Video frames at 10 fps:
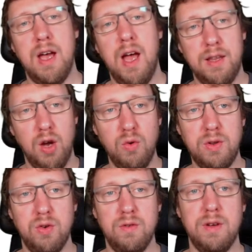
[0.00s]
I told
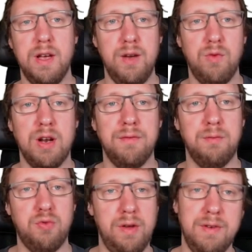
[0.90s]
you in one of the
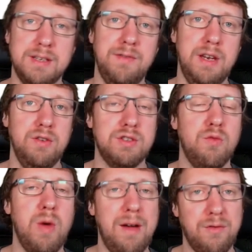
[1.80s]
previous videos,
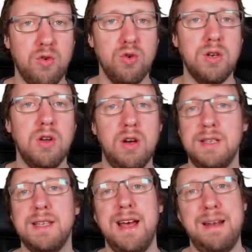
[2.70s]
we have good
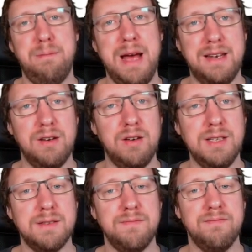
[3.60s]
noise and bad
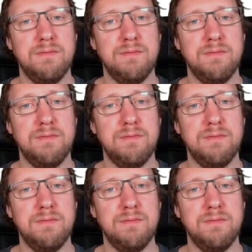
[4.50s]
noise.